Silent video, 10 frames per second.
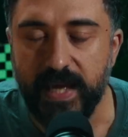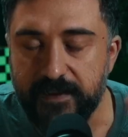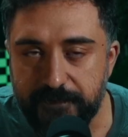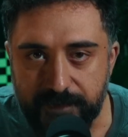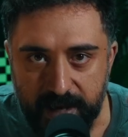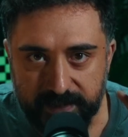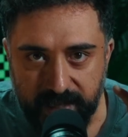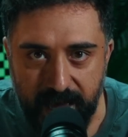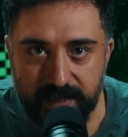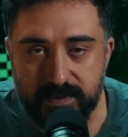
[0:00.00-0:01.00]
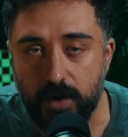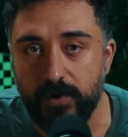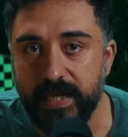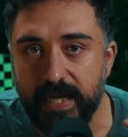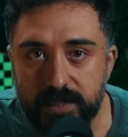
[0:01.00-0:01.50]
In fact, cats are
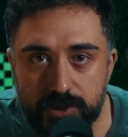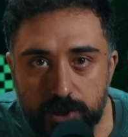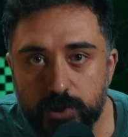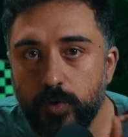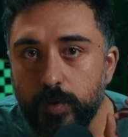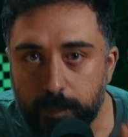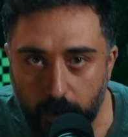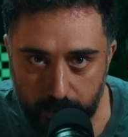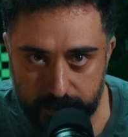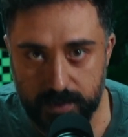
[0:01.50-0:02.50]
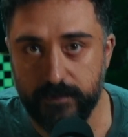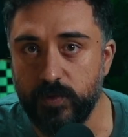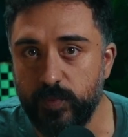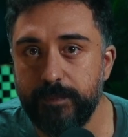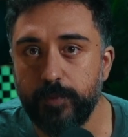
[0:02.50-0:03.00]
an integral part of
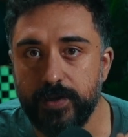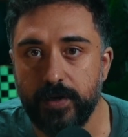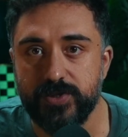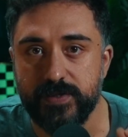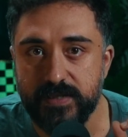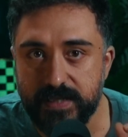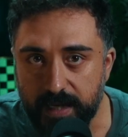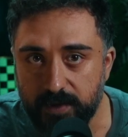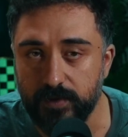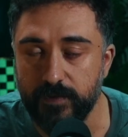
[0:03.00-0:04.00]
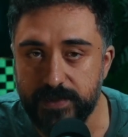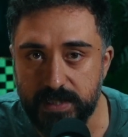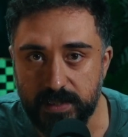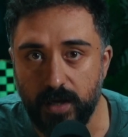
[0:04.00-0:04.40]
the reproduction cycle of T.